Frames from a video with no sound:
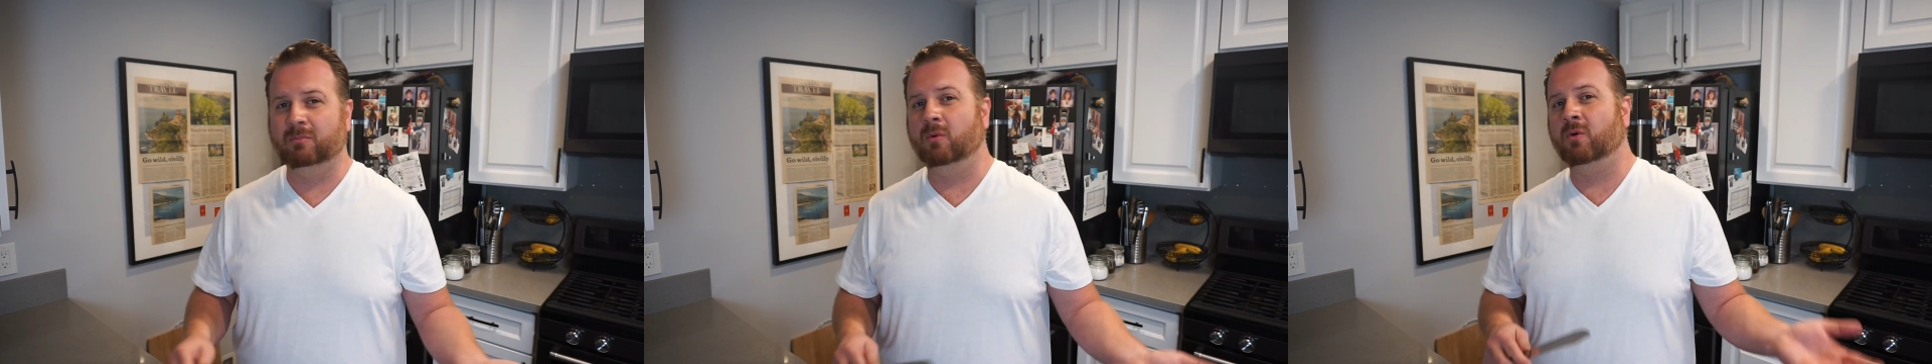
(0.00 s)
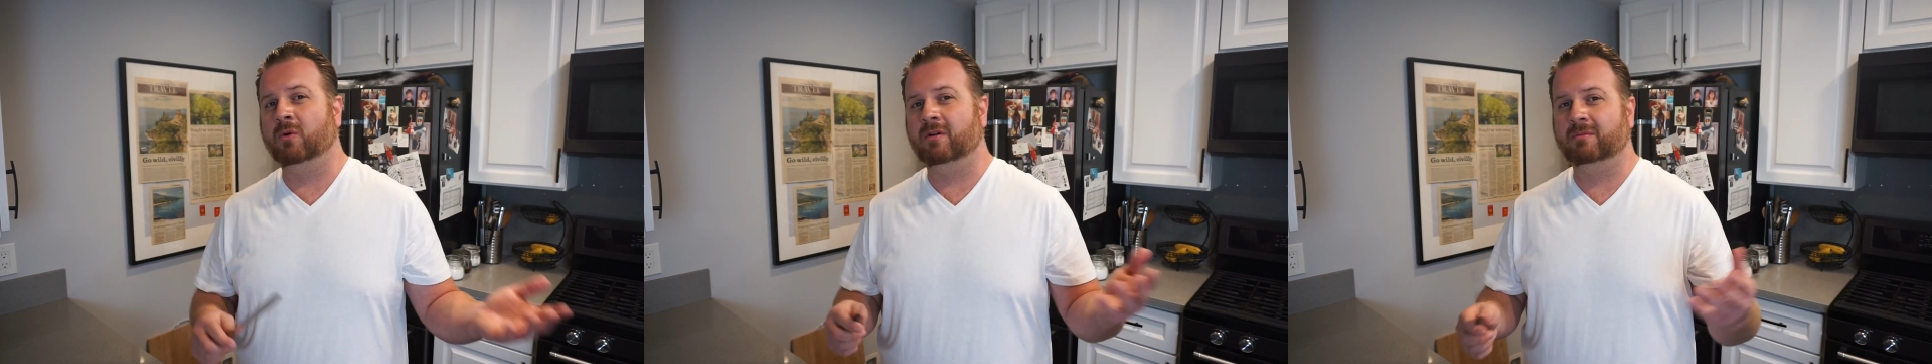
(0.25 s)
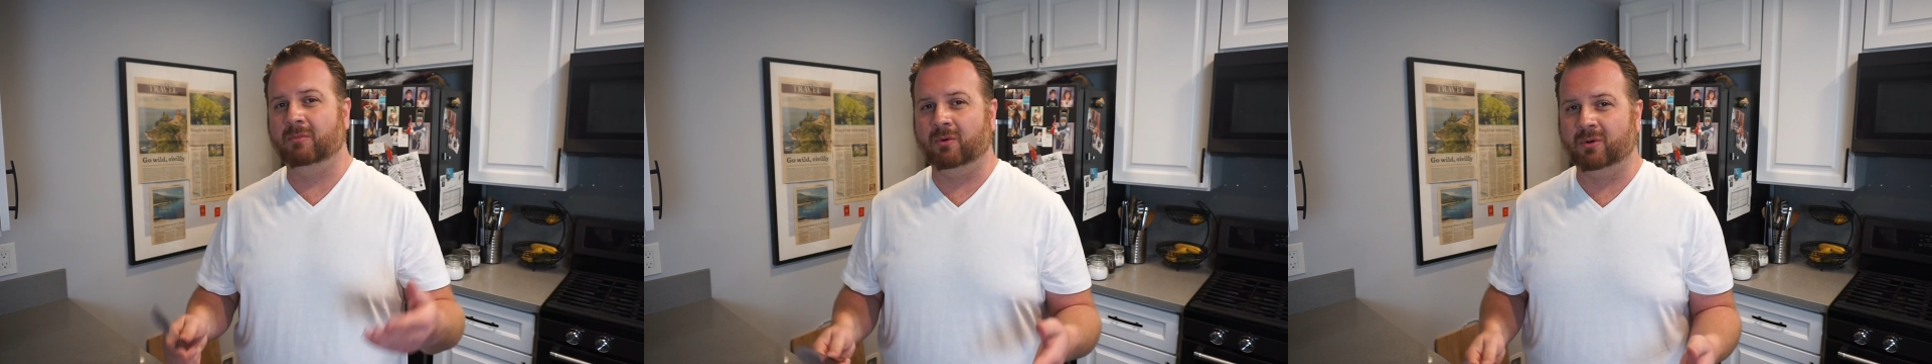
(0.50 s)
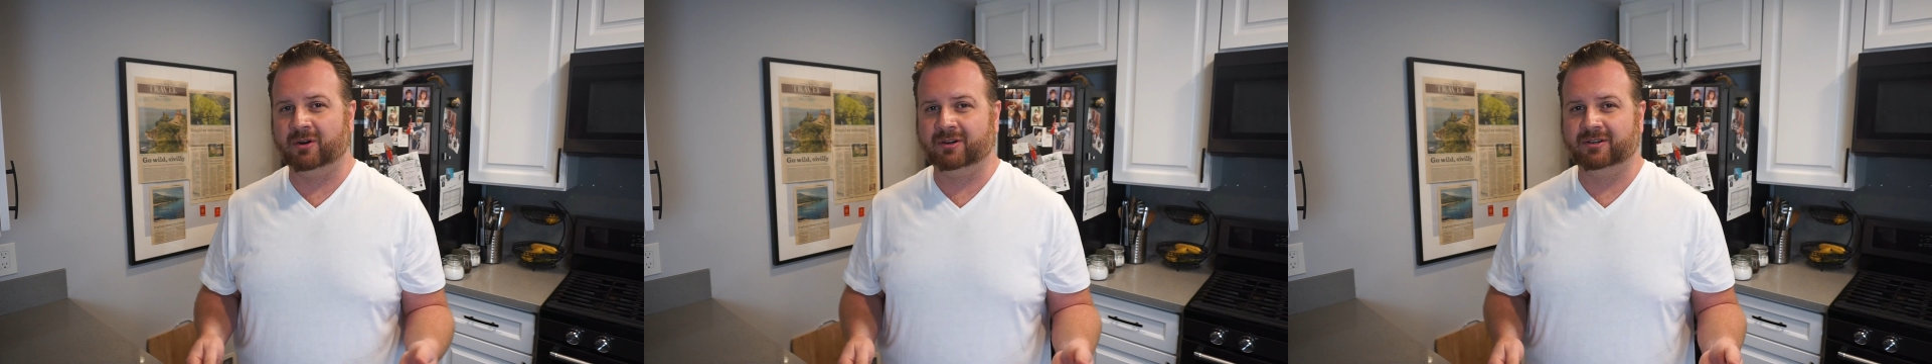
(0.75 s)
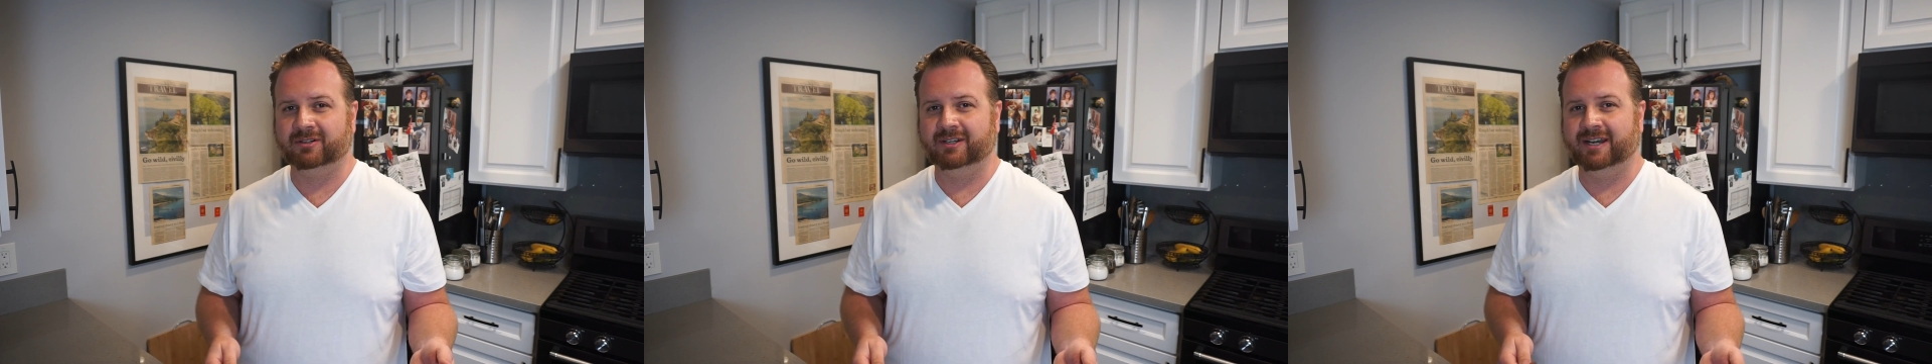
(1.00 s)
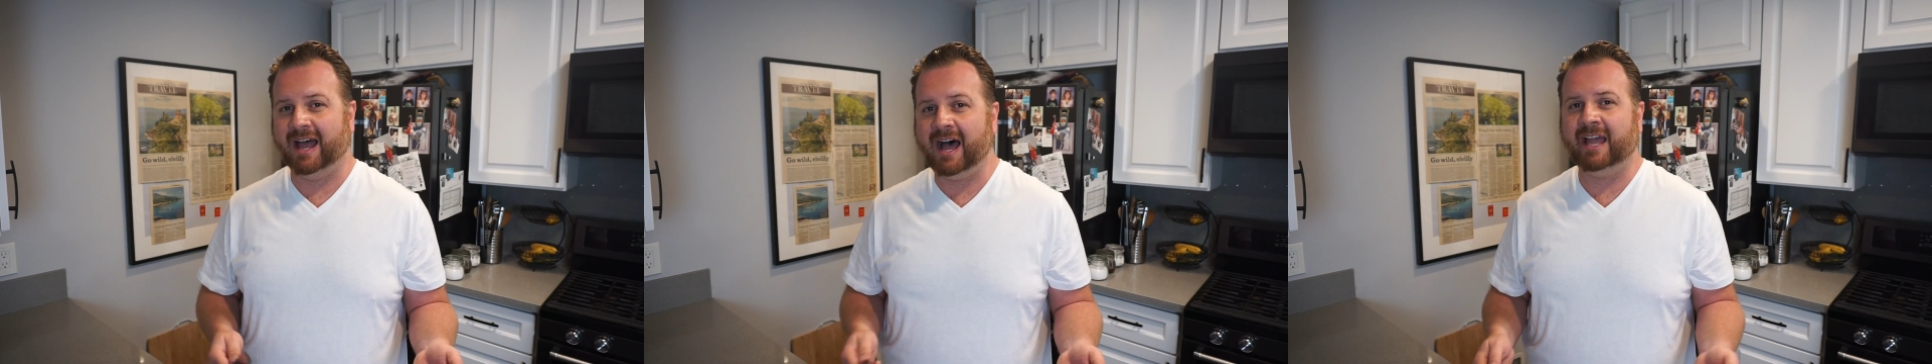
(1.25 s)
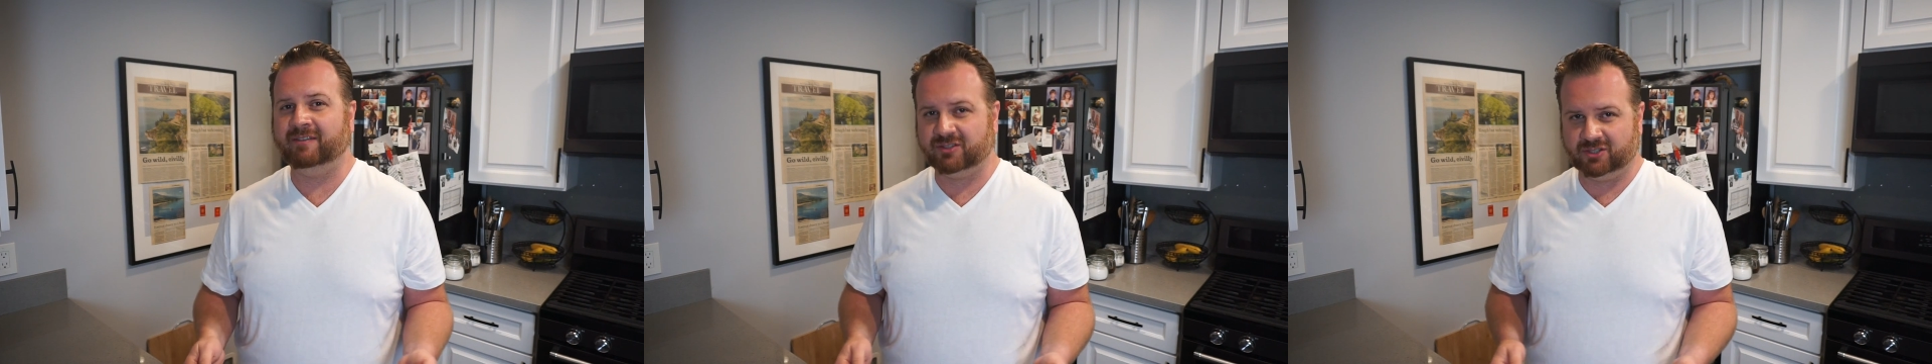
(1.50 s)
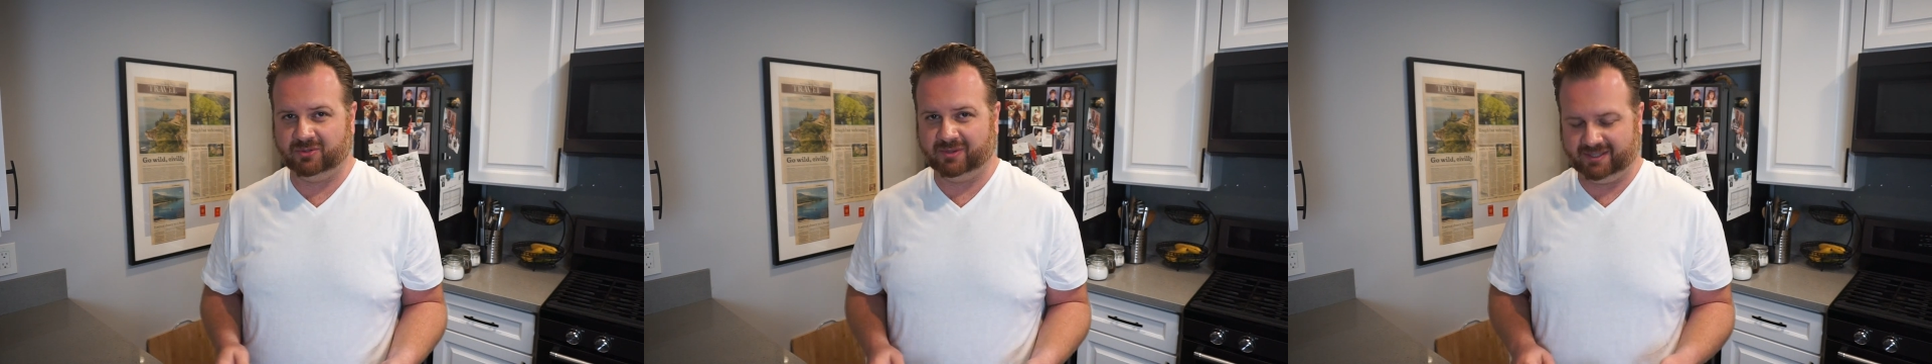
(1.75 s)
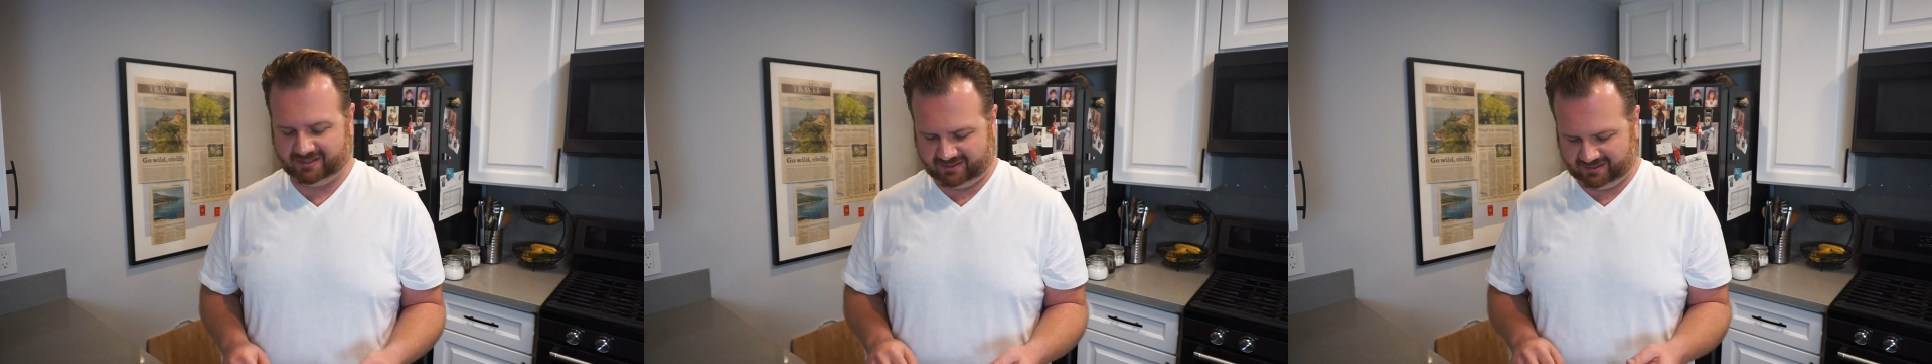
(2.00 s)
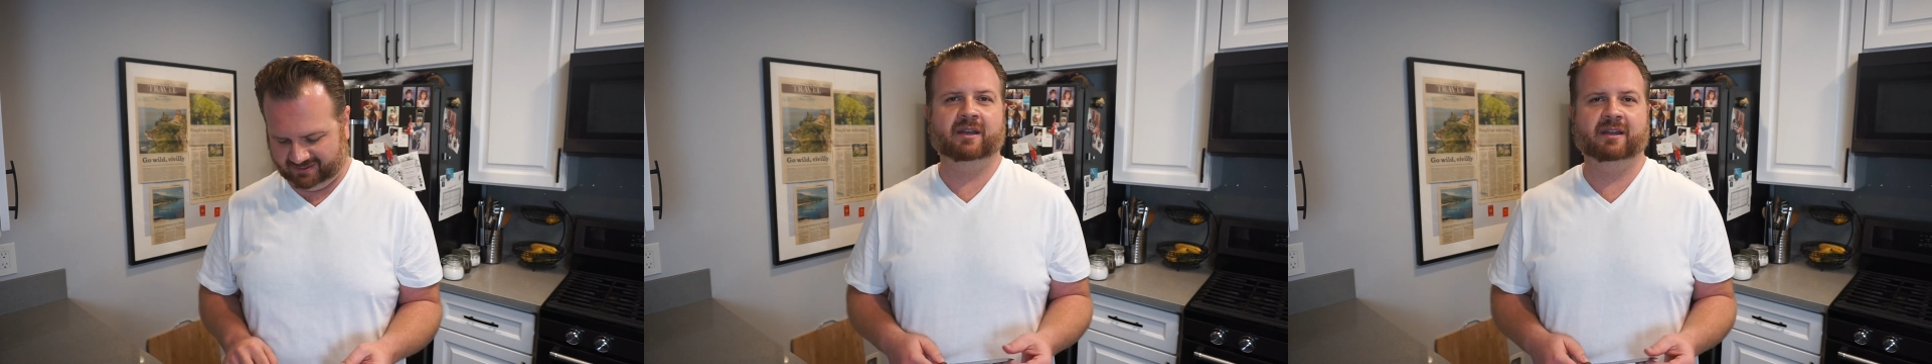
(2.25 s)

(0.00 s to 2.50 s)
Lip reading: more and more knives to this.